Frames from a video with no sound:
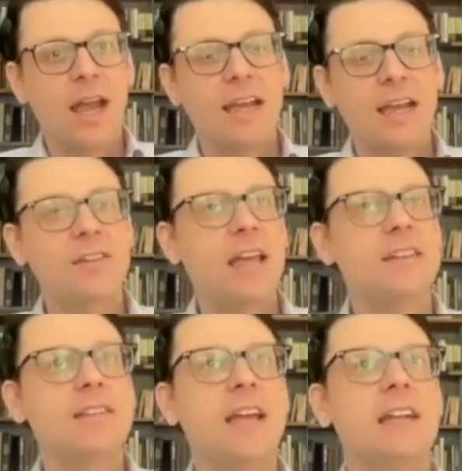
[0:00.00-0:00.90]

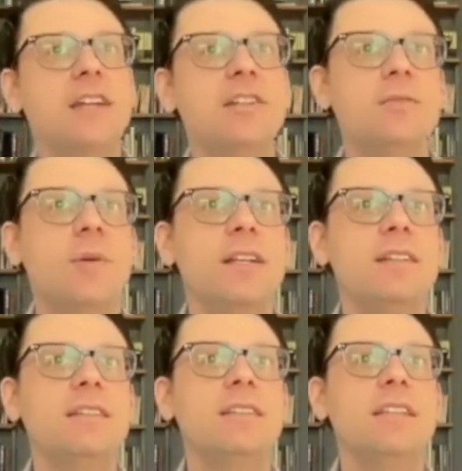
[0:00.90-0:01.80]
And I just wanted
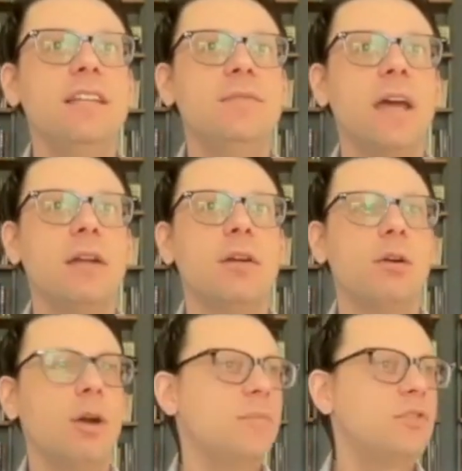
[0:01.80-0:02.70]
to leave that,
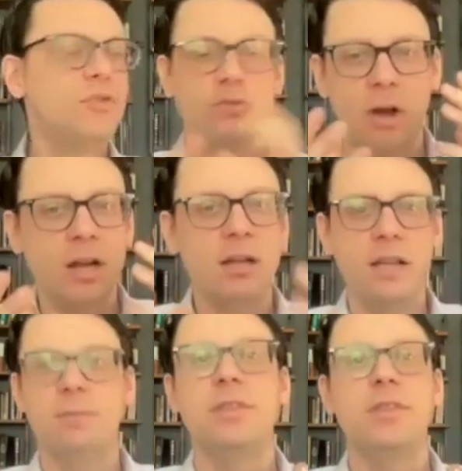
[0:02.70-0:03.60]
or I'm
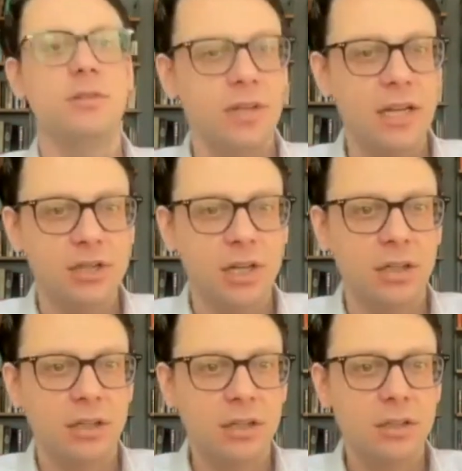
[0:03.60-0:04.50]
struggling with the tradition.
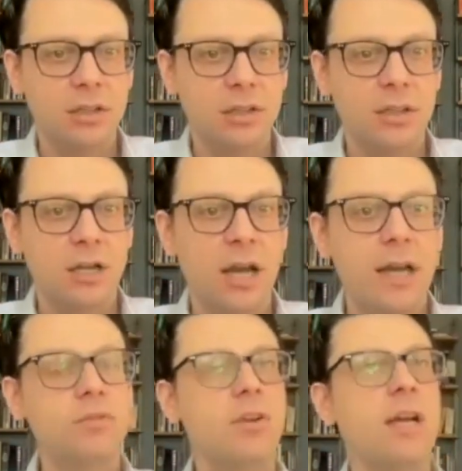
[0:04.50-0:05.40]

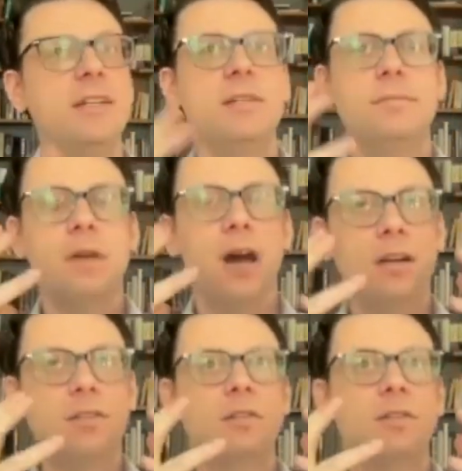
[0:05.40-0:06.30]
I'm trying to
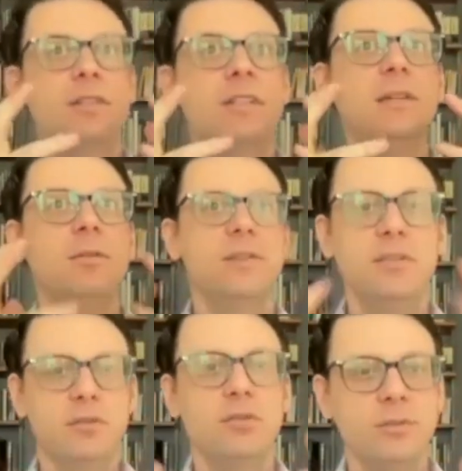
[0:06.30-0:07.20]
deal with
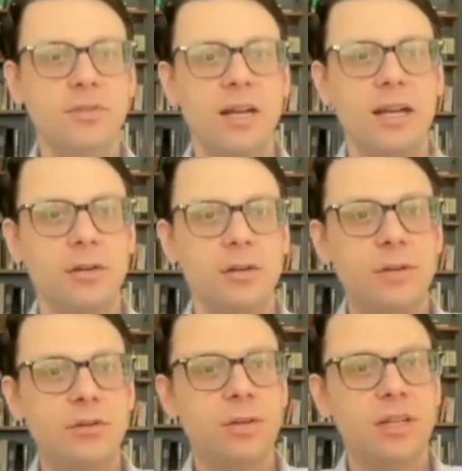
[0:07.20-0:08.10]
these truths that I know to
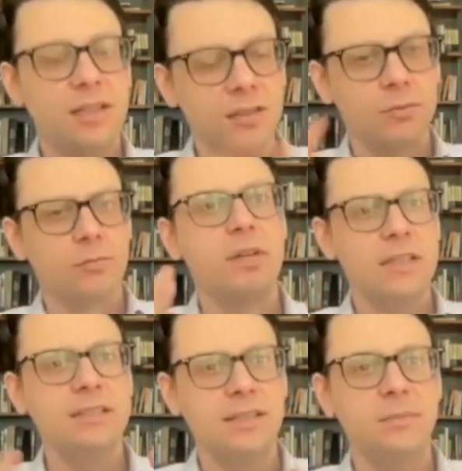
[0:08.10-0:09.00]
be true that it doesn't
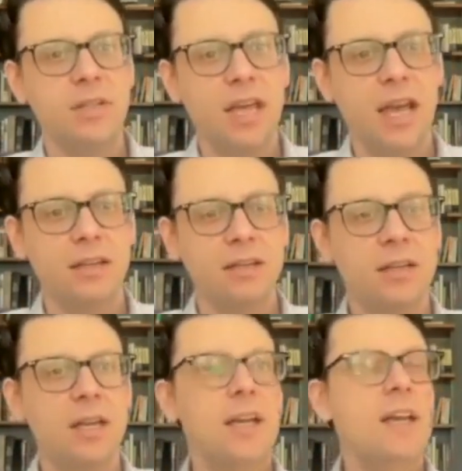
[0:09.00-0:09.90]
really seem to get.
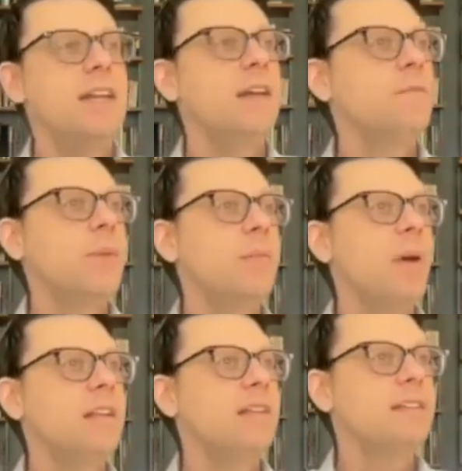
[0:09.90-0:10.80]
Again, for
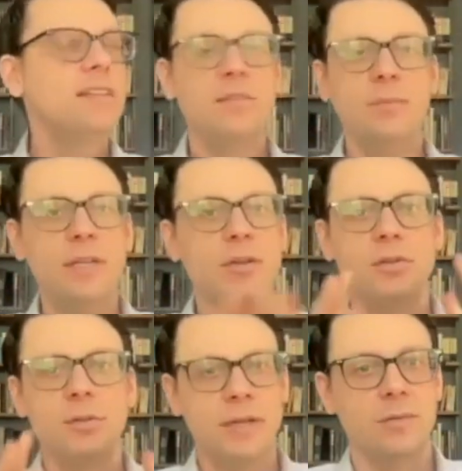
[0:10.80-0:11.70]
Maimonides, this doesn't mean you're
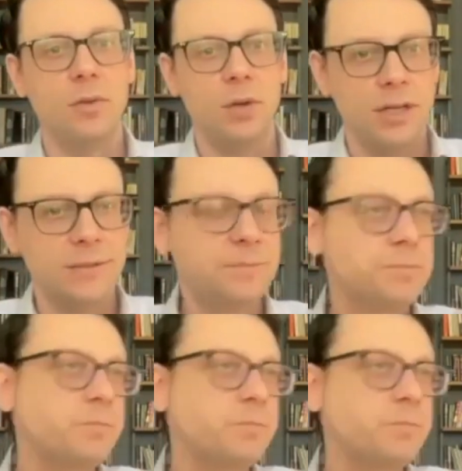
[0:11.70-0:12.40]
doing it wrong.